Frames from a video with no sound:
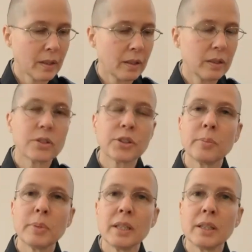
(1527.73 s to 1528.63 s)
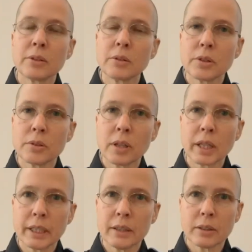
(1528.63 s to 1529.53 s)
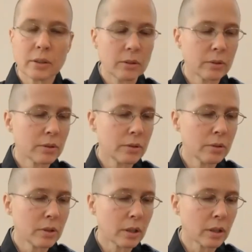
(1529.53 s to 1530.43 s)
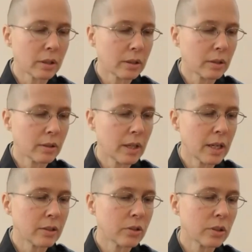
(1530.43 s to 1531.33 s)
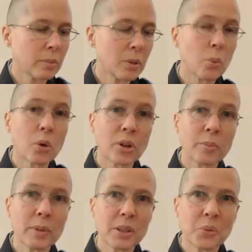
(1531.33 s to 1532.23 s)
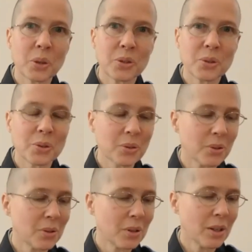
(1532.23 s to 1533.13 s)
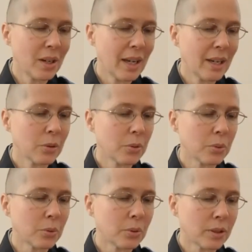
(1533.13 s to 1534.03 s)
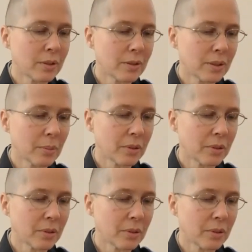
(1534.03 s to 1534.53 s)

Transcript: It should be neither too light nor too dark, and it should be warm in winter and cool in summer.